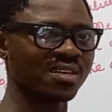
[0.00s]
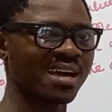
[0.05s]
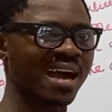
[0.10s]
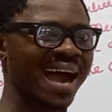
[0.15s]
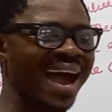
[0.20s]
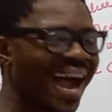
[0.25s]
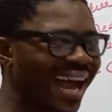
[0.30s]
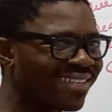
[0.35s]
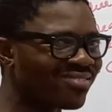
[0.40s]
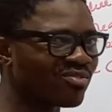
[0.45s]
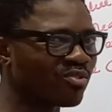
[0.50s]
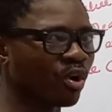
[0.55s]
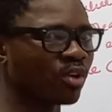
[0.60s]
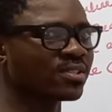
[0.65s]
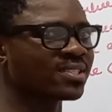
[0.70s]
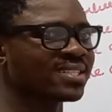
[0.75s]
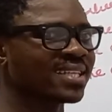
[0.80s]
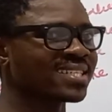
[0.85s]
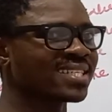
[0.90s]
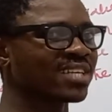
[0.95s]
and
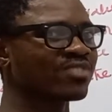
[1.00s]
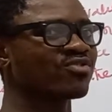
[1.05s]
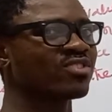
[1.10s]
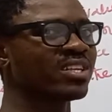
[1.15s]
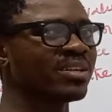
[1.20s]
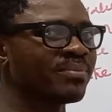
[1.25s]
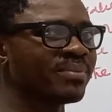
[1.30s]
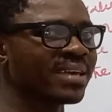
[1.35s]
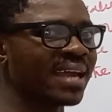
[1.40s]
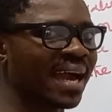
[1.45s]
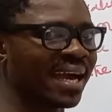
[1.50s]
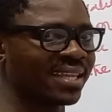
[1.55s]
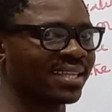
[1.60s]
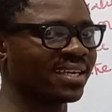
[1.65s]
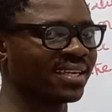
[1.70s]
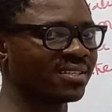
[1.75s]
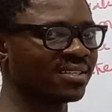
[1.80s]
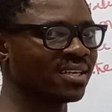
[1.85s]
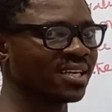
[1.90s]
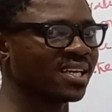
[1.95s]
not necessarily be
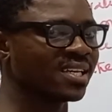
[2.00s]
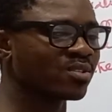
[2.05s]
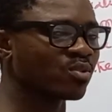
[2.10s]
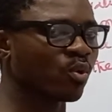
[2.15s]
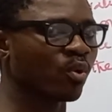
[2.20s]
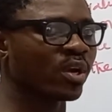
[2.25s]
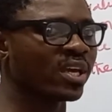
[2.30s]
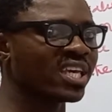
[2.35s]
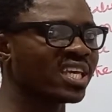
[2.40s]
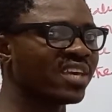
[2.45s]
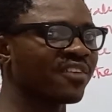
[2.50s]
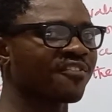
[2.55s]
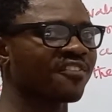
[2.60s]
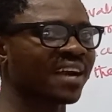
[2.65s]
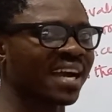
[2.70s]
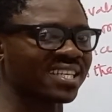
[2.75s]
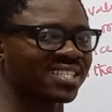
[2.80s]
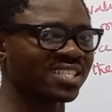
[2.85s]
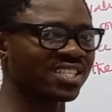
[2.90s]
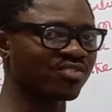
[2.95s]
added. So if
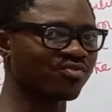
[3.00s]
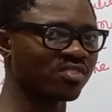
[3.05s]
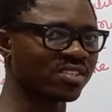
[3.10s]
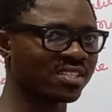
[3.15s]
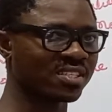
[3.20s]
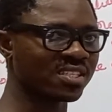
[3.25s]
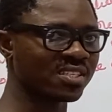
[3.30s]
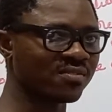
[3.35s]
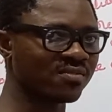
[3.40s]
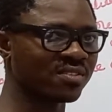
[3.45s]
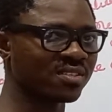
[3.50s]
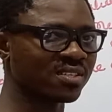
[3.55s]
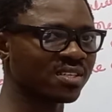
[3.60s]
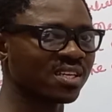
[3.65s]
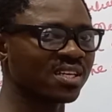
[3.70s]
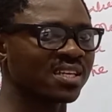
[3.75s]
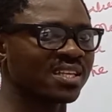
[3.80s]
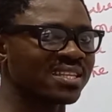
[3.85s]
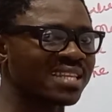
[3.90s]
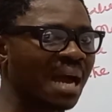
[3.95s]
cash is received,
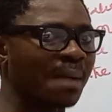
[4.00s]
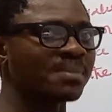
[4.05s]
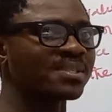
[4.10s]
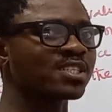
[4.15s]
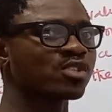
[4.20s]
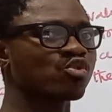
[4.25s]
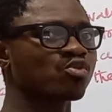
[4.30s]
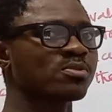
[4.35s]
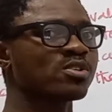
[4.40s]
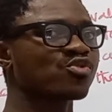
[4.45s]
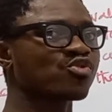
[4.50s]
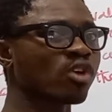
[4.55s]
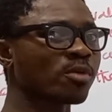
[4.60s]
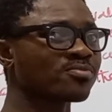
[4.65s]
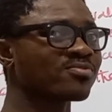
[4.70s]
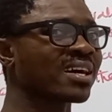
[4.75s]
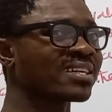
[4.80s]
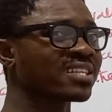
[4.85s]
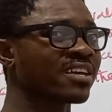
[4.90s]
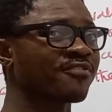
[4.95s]
that means it will be
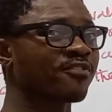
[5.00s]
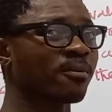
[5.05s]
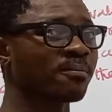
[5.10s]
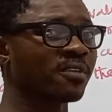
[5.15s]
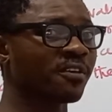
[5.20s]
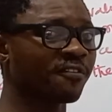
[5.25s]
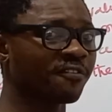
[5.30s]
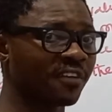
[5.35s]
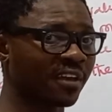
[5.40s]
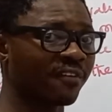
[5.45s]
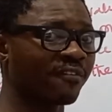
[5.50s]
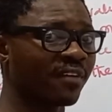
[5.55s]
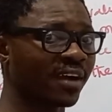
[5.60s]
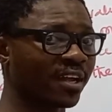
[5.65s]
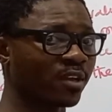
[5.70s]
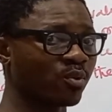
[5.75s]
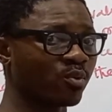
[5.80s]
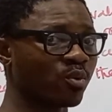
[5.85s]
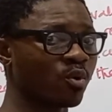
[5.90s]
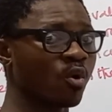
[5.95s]
subtracted from the fair
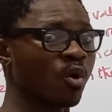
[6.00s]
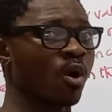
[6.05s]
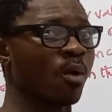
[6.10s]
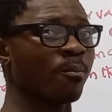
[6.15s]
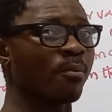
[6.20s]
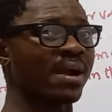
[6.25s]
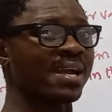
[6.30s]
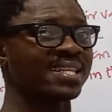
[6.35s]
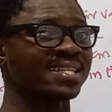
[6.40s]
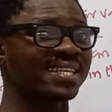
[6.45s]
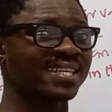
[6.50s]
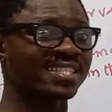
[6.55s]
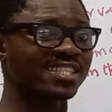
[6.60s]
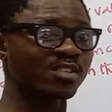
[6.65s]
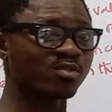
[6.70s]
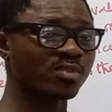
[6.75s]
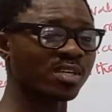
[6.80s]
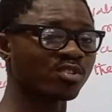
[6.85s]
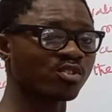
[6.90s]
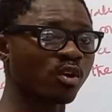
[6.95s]
value. But in a
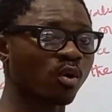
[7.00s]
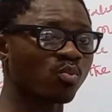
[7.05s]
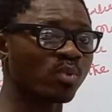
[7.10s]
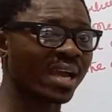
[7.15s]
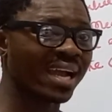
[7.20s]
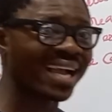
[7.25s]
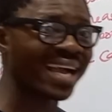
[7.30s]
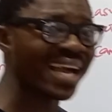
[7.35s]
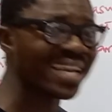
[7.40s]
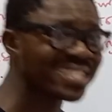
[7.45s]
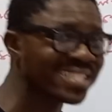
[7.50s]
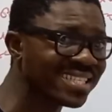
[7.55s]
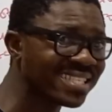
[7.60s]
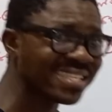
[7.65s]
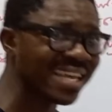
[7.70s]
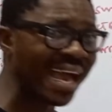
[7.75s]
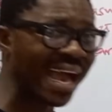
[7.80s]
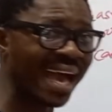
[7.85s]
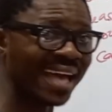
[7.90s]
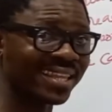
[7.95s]
situation where cash
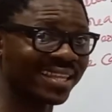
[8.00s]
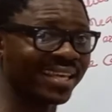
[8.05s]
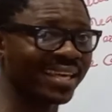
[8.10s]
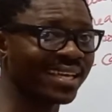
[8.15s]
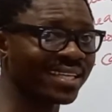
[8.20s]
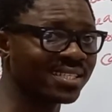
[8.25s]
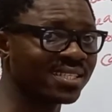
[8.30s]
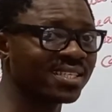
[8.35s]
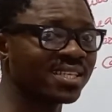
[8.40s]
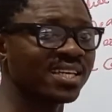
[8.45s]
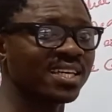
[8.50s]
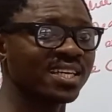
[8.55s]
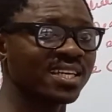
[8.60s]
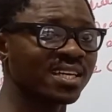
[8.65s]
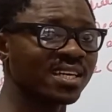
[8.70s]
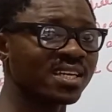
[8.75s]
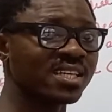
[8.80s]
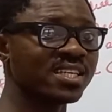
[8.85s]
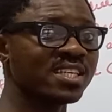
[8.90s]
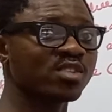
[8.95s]
is added,
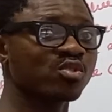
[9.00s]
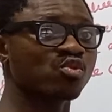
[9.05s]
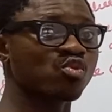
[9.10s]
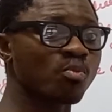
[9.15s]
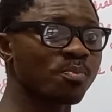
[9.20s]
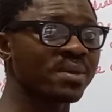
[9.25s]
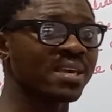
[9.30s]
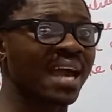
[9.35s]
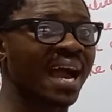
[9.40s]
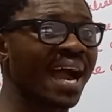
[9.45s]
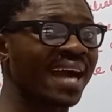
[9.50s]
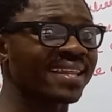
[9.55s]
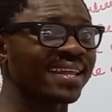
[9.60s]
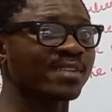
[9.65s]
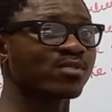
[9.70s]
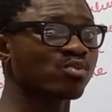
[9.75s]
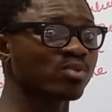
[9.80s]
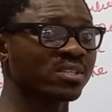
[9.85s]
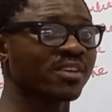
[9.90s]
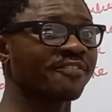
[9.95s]
it will be
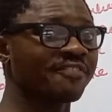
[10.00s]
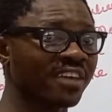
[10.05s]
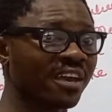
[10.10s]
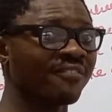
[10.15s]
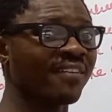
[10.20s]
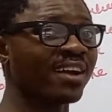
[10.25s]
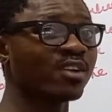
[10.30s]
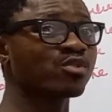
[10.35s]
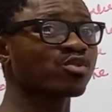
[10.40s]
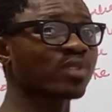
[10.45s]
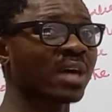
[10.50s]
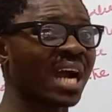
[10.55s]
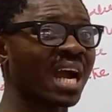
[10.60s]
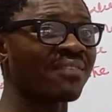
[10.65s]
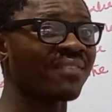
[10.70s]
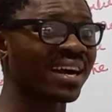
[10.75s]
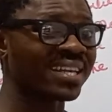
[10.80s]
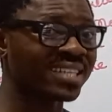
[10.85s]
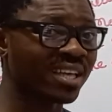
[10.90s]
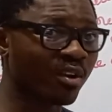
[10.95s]
added to the fair value to arrive
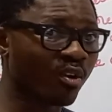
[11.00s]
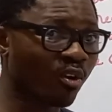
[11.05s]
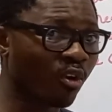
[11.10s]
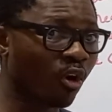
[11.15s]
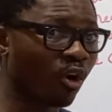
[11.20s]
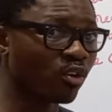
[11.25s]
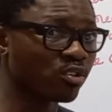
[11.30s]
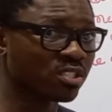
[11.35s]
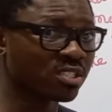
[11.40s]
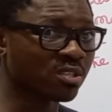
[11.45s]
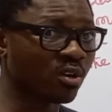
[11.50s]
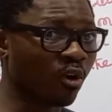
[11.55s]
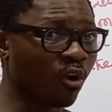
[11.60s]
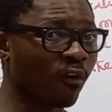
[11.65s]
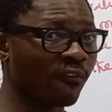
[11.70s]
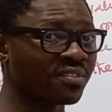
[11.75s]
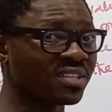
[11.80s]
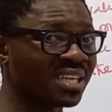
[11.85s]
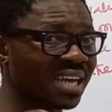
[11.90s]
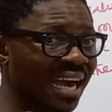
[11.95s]
at the cost
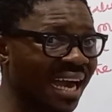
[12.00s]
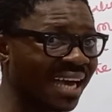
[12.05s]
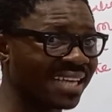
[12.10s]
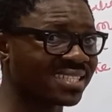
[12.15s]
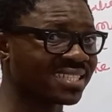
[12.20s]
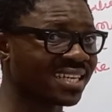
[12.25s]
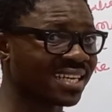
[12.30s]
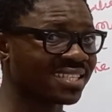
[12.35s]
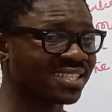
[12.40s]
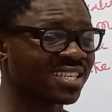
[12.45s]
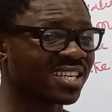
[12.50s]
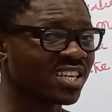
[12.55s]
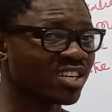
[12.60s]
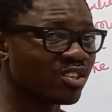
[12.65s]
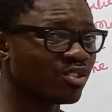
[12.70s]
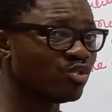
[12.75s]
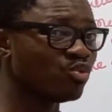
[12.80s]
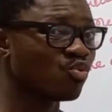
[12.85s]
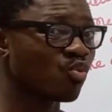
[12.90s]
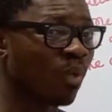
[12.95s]
of the asset
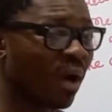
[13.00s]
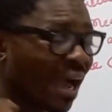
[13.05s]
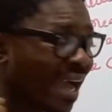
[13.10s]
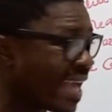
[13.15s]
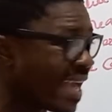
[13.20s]
you are